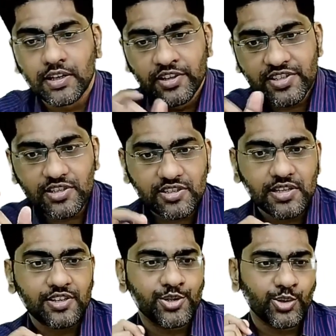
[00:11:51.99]

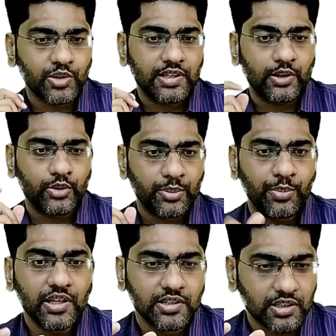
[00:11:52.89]
Research has showed that when a
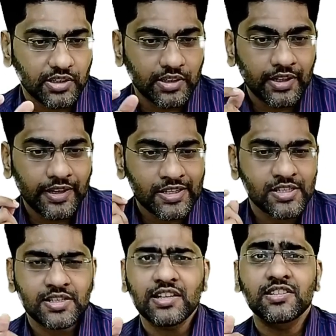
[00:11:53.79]
mother
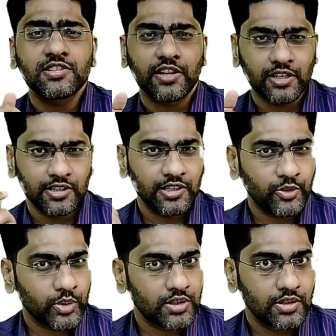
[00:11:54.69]
exercises
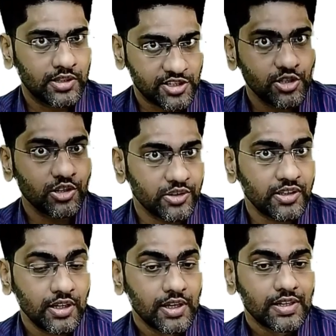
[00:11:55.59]
regularly with the
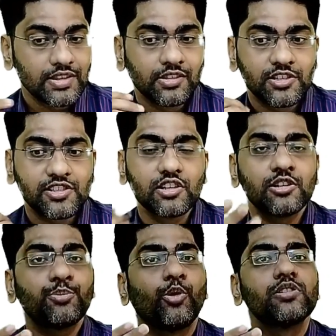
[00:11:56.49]

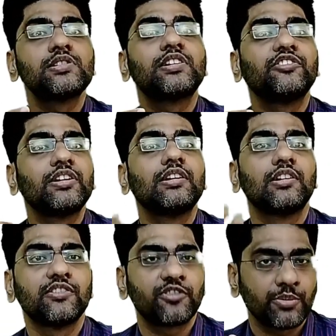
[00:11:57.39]
children positively
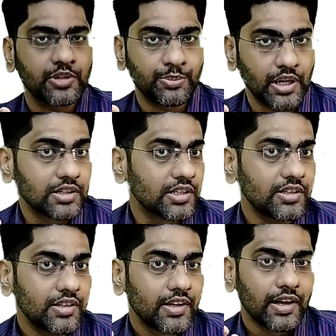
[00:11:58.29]
learn from their
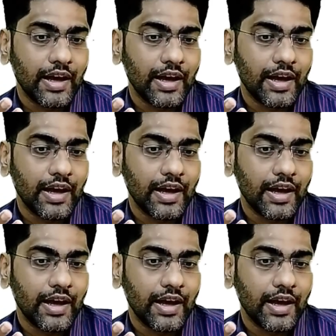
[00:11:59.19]
mother,